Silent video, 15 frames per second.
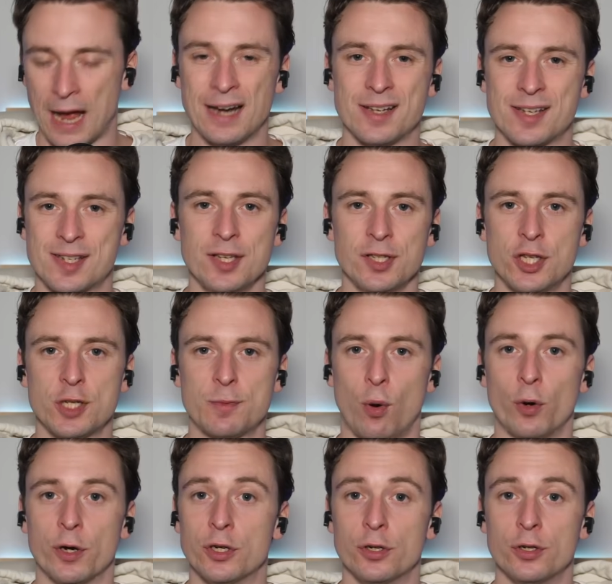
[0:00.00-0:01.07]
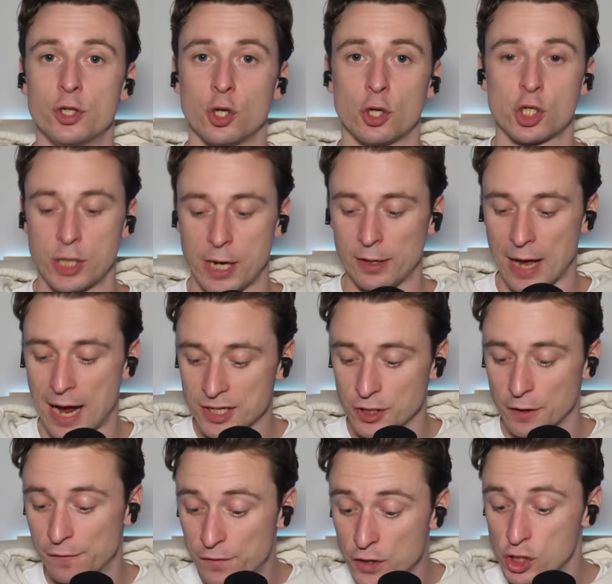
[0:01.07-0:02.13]
And since this point, Josh Taylor
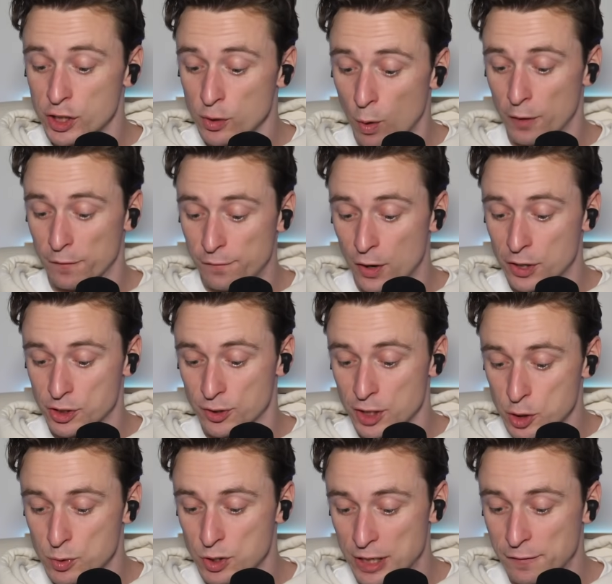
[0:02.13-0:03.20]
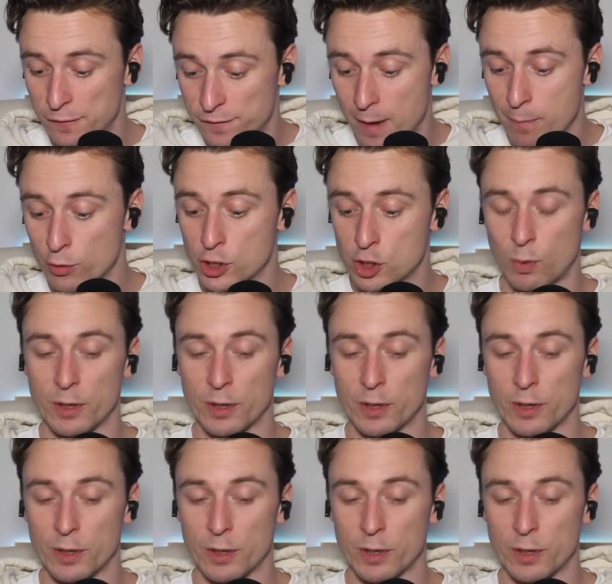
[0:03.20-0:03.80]
hasn't officially won a fight. So this was in February